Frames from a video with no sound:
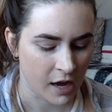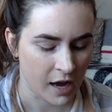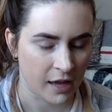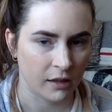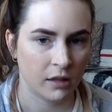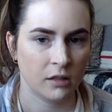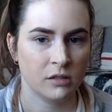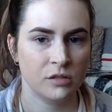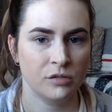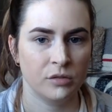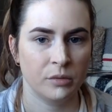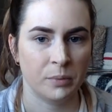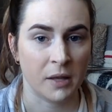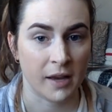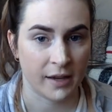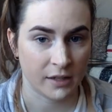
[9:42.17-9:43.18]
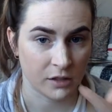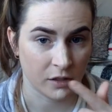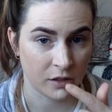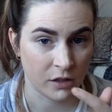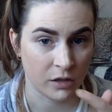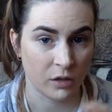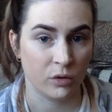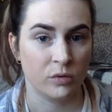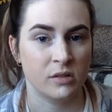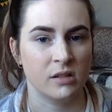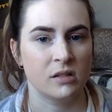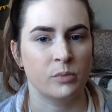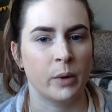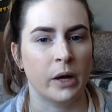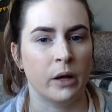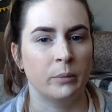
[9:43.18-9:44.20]
I like to apply it on the nose
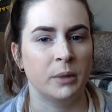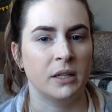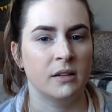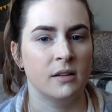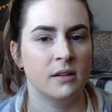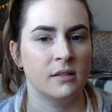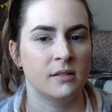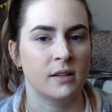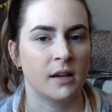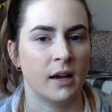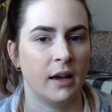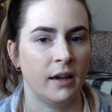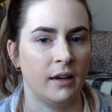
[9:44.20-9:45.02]
as well, because